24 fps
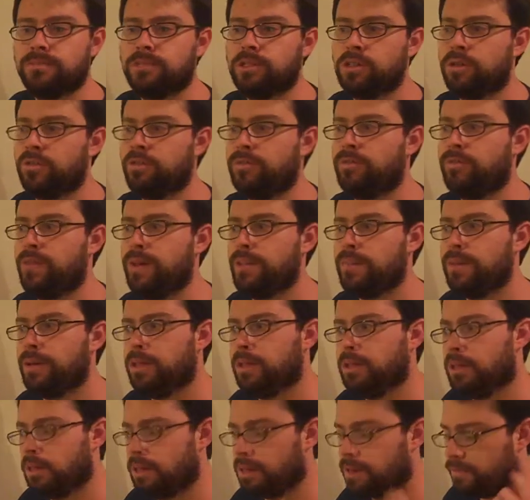So
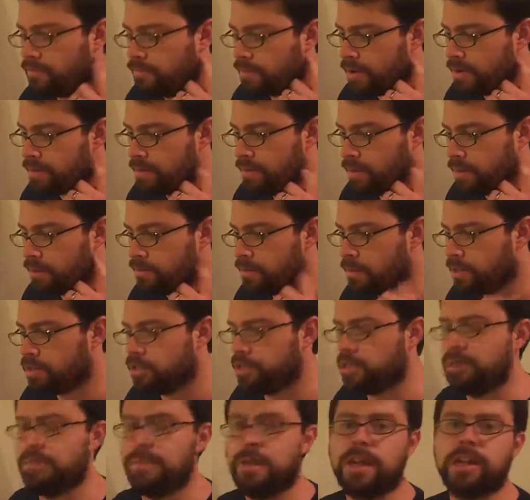FEMA, the Federal
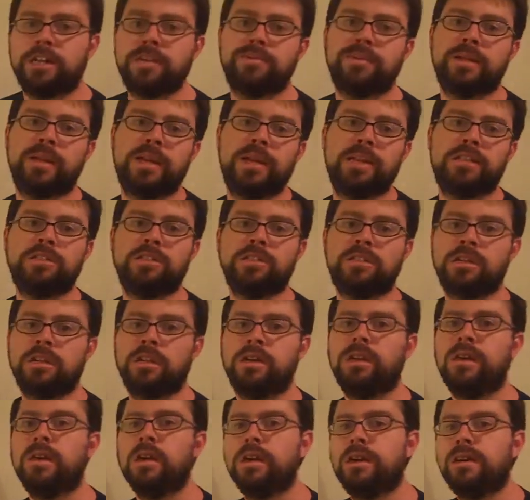Emergency Management
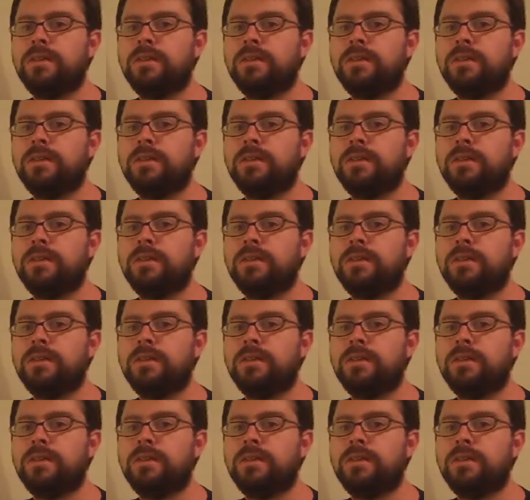Agency,